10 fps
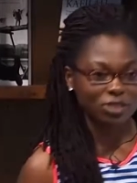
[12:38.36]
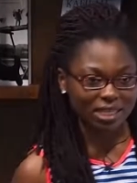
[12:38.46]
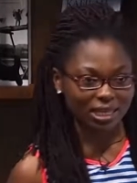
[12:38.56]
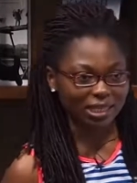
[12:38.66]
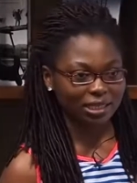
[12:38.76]

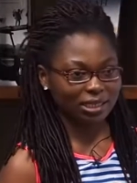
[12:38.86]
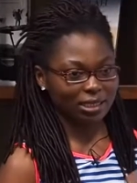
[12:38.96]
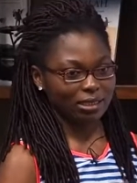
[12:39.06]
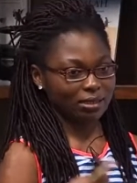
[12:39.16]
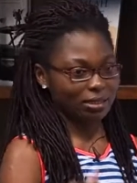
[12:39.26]
say,
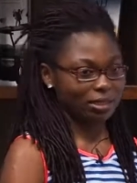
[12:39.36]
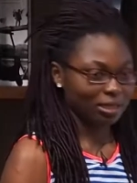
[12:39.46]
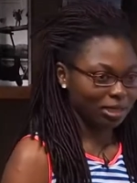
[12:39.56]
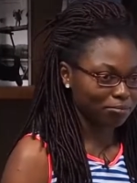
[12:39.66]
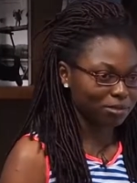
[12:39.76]

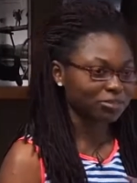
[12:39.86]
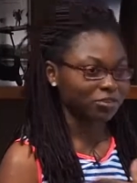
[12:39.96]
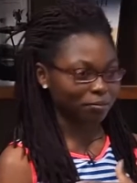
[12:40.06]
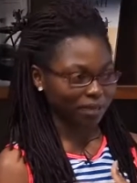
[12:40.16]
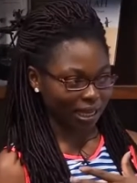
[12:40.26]
me
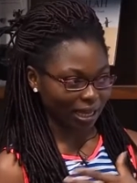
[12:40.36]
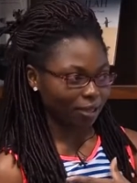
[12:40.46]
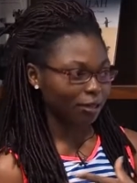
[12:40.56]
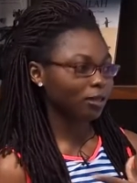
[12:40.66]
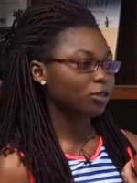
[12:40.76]
shremeka,
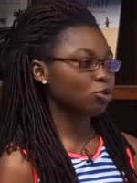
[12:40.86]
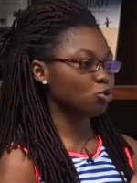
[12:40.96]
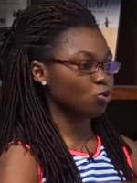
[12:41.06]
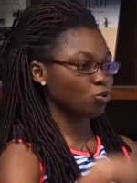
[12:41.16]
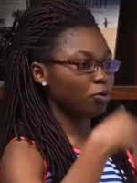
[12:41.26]

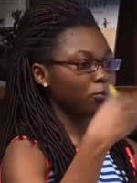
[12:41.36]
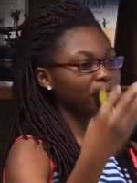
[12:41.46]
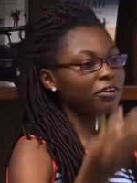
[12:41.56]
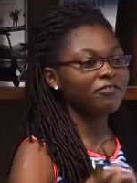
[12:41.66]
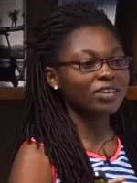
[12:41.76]
to
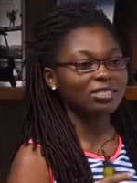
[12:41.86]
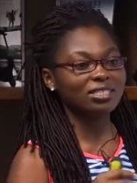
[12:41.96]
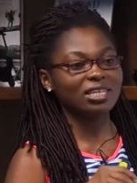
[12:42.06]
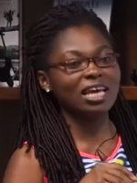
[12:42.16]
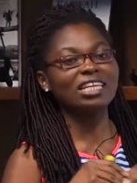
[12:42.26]

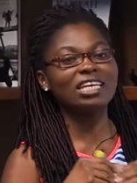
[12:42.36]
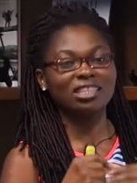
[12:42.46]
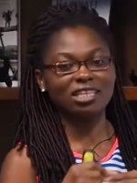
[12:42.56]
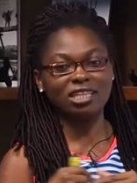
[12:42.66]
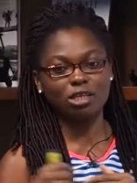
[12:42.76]
preface
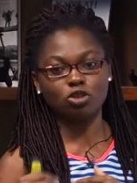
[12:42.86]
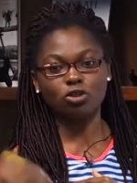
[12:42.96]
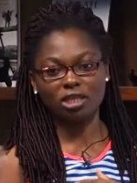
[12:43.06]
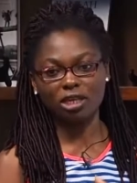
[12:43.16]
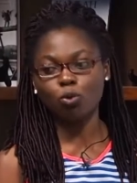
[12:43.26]
anything that you
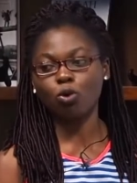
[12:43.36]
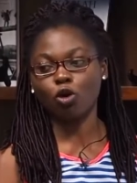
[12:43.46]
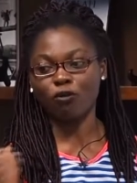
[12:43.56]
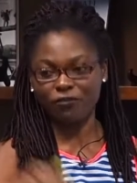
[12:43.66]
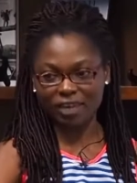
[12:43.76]
think will
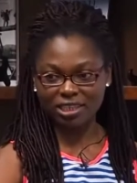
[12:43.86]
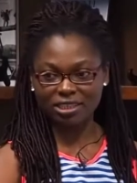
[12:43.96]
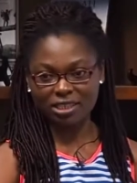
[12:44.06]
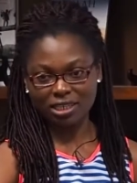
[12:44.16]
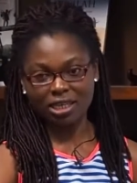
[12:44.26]

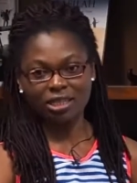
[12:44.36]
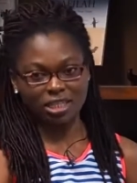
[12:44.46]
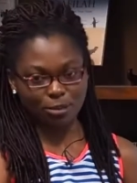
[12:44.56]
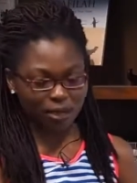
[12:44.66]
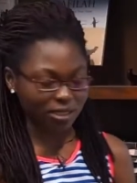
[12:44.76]
offend
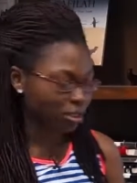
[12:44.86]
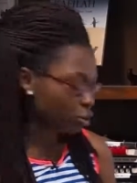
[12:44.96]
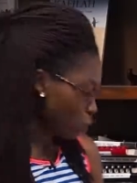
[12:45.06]
this person you